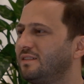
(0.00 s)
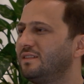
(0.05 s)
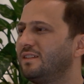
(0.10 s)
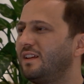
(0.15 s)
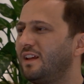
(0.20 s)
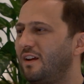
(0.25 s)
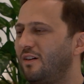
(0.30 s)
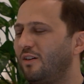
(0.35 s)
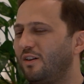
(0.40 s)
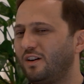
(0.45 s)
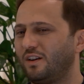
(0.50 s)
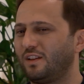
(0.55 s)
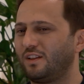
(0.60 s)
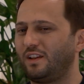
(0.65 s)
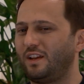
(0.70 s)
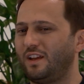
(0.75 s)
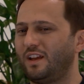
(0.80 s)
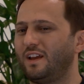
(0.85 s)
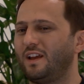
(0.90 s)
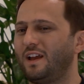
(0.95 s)

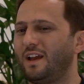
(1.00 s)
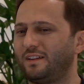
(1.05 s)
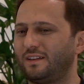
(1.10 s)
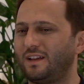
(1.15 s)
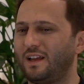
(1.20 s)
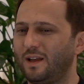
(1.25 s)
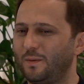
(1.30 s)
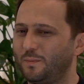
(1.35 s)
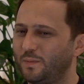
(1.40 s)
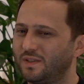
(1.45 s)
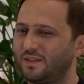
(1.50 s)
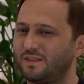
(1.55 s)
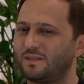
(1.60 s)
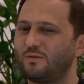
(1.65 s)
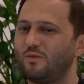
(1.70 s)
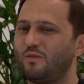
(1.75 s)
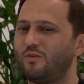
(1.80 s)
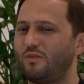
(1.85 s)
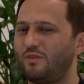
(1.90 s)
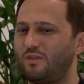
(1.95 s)
hardly adapts,
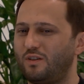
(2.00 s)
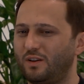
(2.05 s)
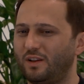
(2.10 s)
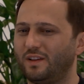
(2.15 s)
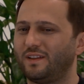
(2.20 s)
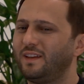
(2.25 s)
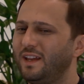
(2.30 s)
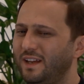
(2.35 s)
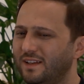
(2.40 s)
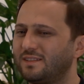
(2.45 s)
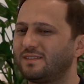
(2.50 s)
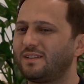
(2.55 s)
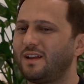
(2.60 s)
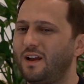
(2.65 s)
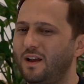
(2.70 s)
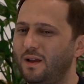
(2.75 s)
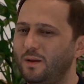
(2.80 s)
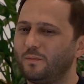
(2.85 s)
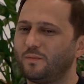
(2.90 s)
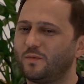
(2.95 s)
or it takes
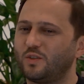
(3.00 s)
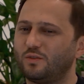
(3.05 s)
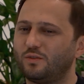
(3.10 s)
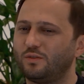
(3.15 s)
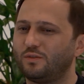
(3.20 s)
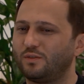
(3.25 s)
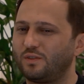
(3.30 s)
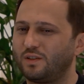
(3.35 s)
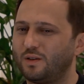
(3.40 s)
time to